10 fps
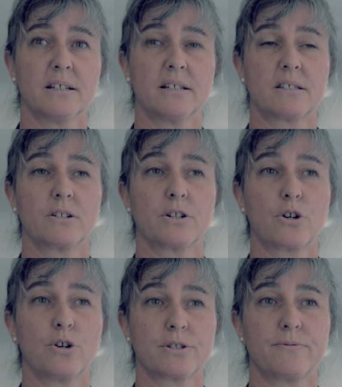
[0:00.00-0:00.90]
It's a lot of
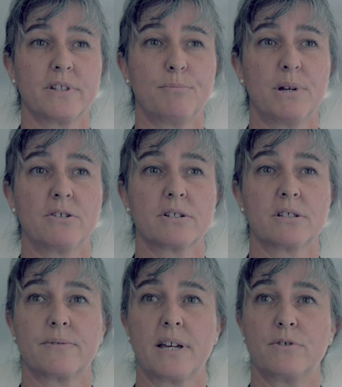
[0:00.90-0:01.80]
cost for their
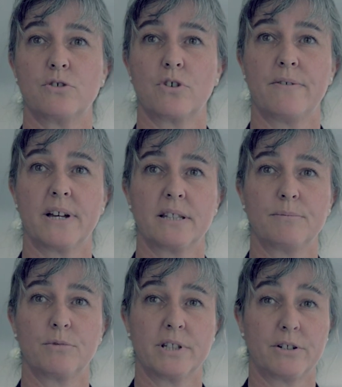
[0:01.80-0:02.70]
parents if they have to drive out
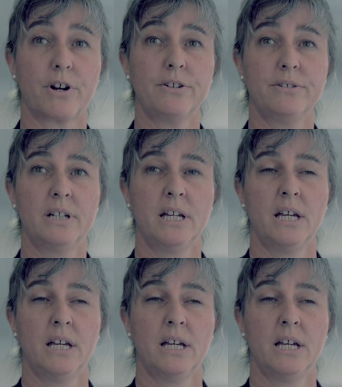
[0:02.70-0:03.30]
on their own.